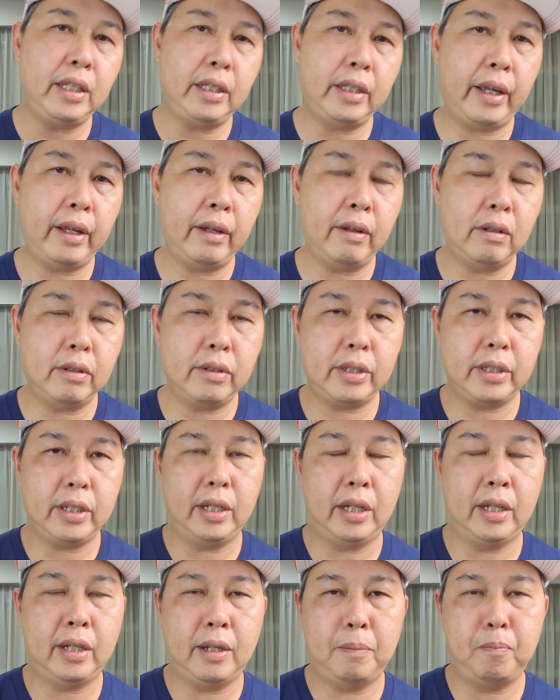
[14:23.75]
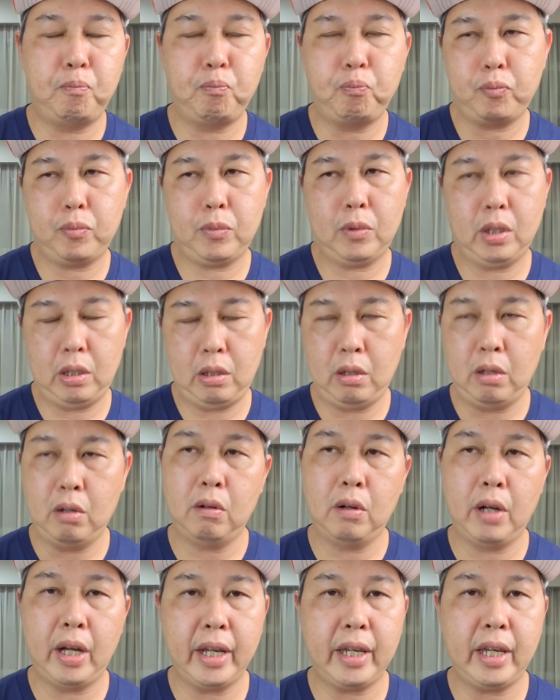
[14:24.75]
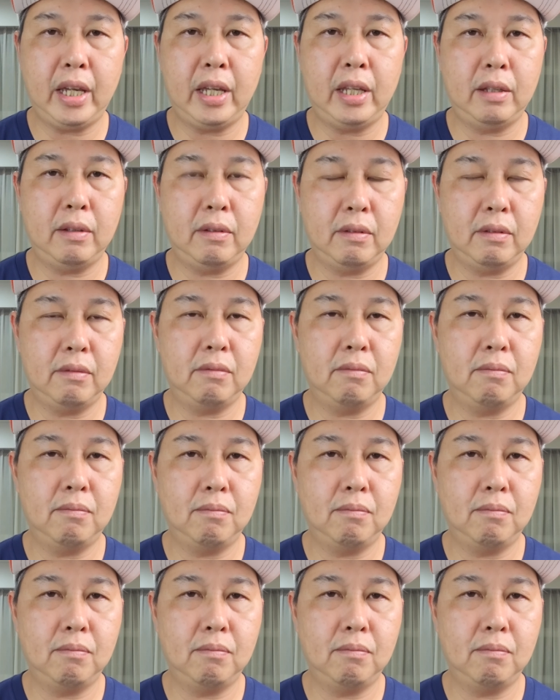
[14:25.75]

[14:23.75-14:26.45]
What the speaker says: details. You know, I can